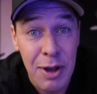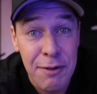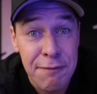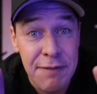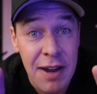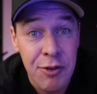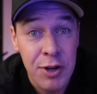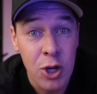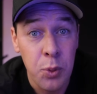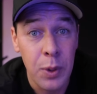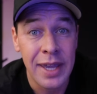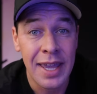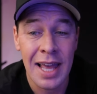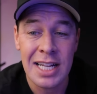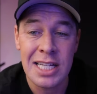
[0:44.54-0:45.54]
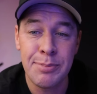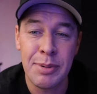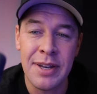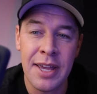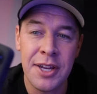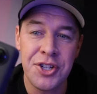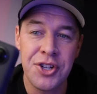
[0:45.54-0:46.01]
a very quick
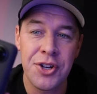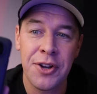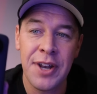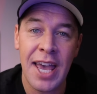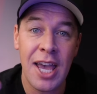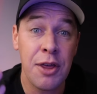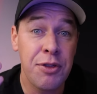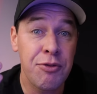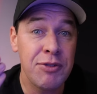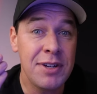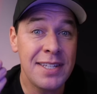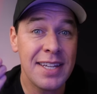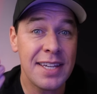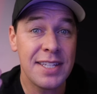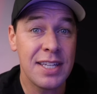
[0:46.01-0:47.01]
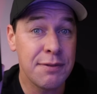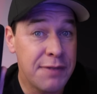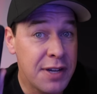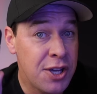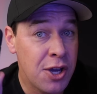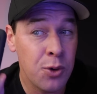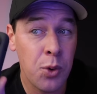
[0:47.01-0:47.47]
explanation on how 360
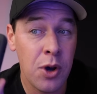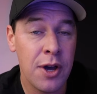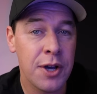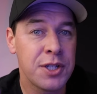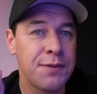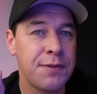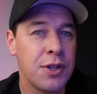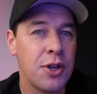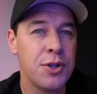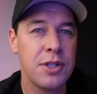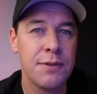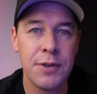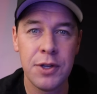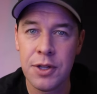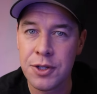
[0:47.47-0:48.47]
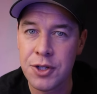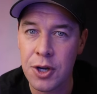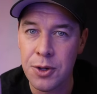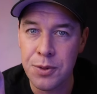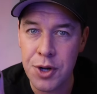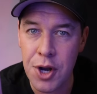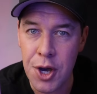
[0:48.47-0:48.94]
video works for those of you that
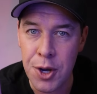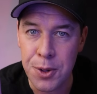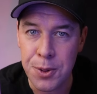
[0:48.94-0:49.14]
don't know.